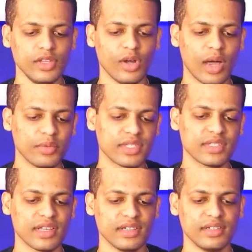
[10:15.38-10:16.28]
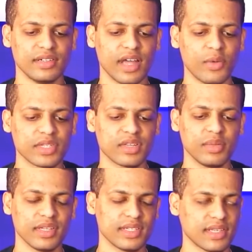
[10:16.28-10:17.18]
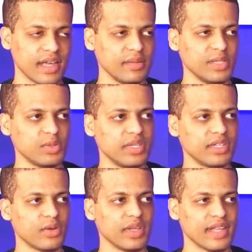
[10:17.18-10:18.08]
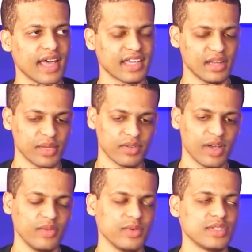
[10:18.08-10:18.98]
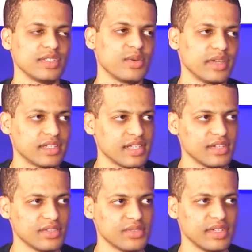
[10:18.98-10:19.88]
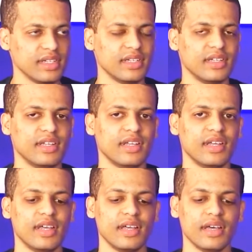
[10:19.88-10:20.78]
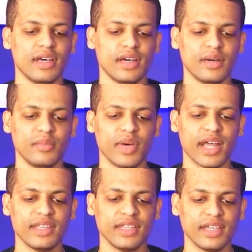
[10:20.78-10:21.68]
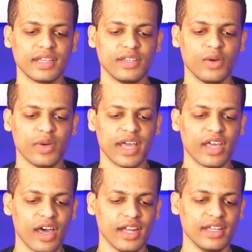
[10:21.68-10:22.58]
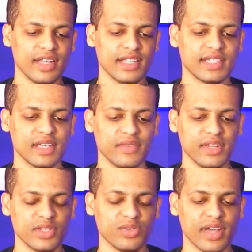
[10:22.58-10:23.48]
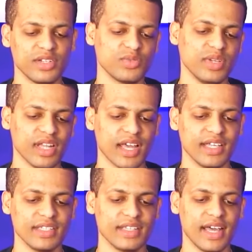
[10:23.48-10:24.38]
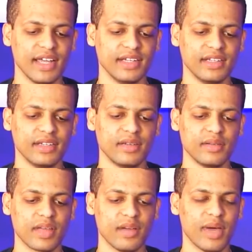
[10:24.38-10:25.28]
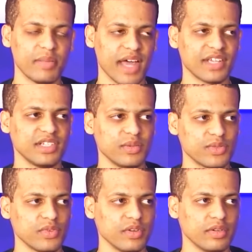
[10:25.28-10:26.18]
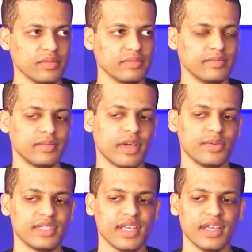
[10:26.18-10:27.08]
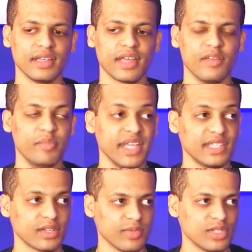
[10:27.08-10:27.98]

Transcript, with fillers: you know, I was I wasn't completely decided between going the academic route versus going into industry. Um, but I think you know when I got a taste of industry, I just realized that kind of my passion was for I would say kind of basic